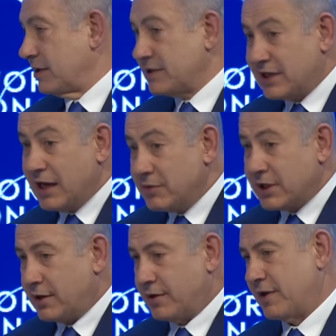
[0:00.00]
the same
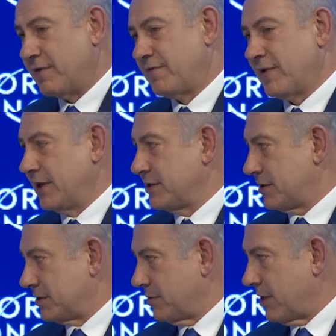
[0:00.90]
terror that afflicts
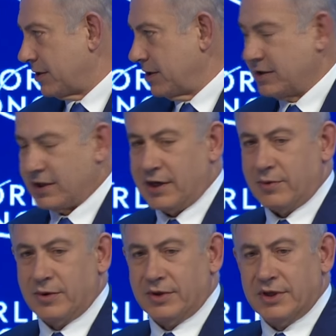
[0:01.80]
just about the entire
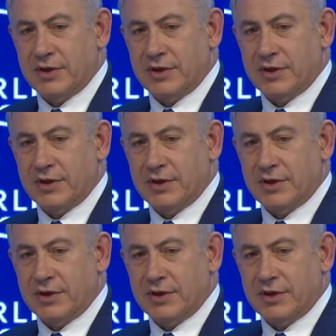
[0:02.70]
world.